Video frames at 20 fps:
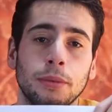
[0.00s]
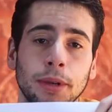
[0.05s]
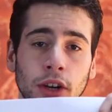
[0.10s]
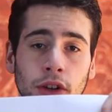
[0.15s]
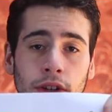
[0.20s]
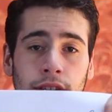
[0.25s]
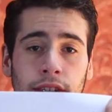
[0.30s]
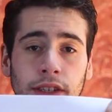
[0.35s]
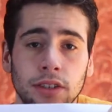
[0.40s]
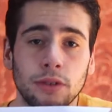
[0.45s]

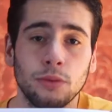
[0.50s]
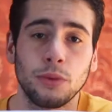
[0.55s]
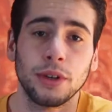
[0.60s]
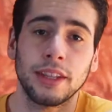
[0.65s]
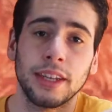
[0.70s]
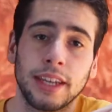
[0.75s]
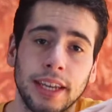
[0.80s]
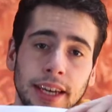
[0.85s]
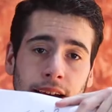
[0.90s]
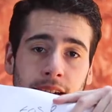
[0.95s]
To be
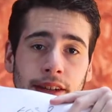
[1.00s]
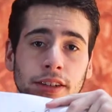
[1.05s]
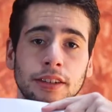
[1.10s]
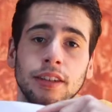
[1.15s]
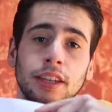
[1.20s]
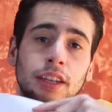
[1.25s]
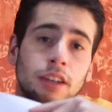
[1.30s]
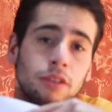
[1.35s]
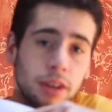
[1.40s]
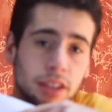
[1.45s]
honest, with the
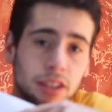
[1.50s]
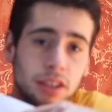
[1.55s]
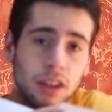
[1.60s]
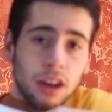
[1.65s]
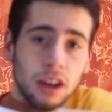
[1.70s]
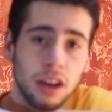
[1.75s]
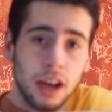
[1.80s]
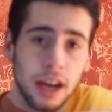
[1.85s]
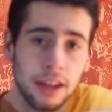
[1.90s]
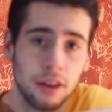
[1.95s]
Canon
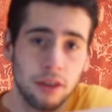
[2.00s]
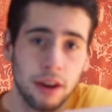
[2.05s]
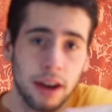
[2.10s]
EOS R,